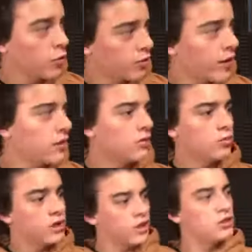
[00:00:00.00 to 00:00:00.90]
all right,
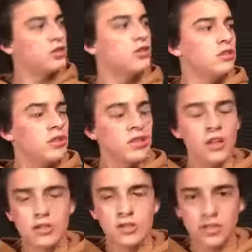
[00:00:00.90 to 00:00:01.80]
no teachers,
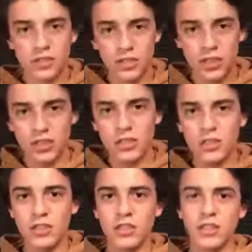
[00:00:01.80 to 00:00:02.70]
no
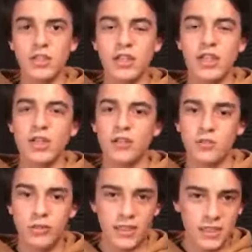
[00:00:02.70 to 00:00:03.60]
security, no
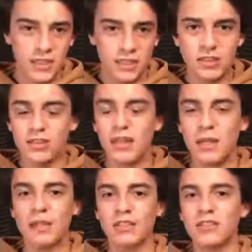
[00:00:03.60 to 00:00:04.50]
police. You
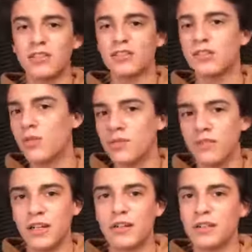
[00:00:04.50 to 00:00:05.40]
gotta make sure there's no one
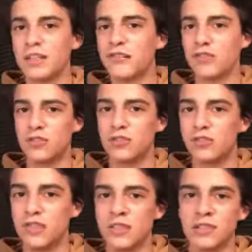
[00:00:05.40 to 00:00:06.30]
around except for
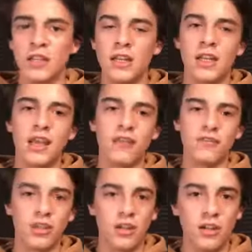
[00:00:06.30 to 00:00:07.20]
students. And
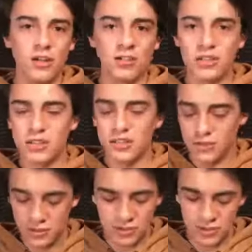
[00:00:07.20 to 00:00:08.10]
if there are, just
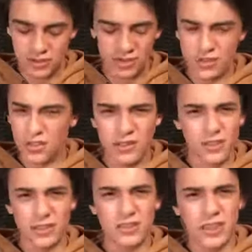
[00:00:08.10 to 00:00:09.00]
just don't
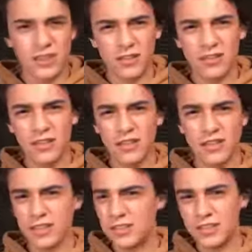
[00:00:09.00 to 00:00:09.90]
even sell.
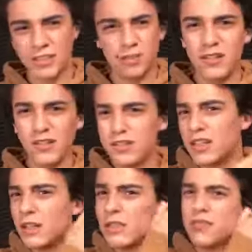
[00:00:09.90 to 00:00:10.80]
Like just completely
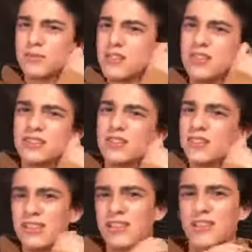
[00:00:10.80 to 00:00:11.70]
stay away from
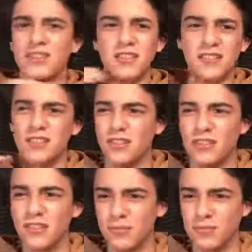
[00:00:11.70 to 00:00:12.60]
teachers. Is it's a
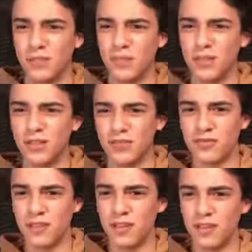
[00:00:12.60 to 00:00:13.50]
good point
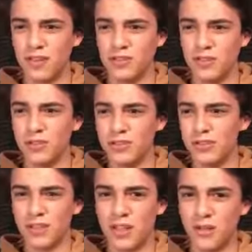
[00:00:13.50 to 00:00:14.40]
of view to
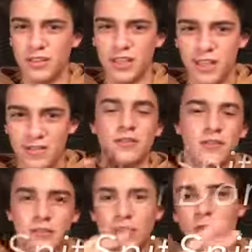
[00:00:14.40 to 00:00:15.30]
just always have.
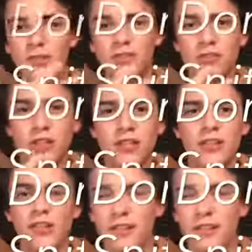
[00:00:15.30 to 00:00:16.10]
Number three,